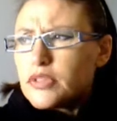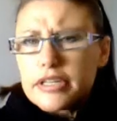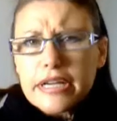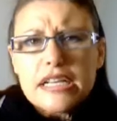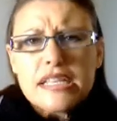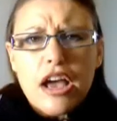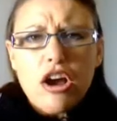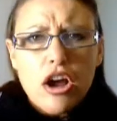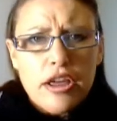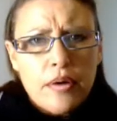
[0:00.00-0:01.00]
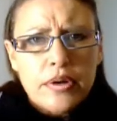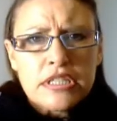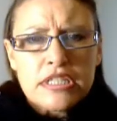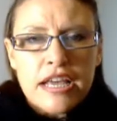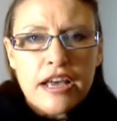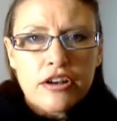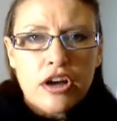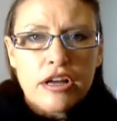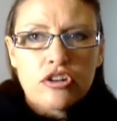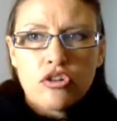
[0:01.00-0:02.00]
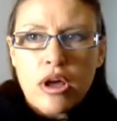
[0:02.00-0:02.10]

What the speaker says: okay, say I go into town and I